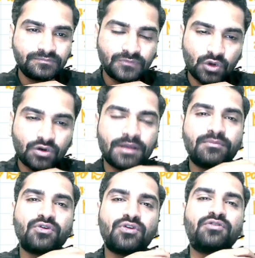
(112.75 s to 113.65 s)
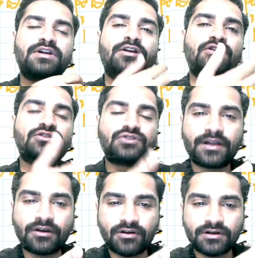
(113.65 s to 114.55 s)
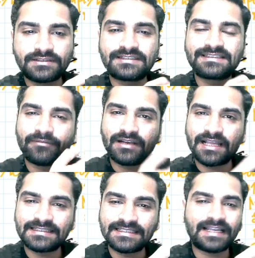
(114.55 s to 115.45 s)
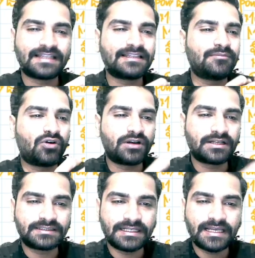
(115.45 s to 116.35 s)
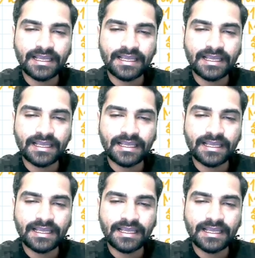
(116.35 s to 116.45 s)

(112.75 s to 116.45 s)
Okay, moreover it also records the stabilizing and the border seal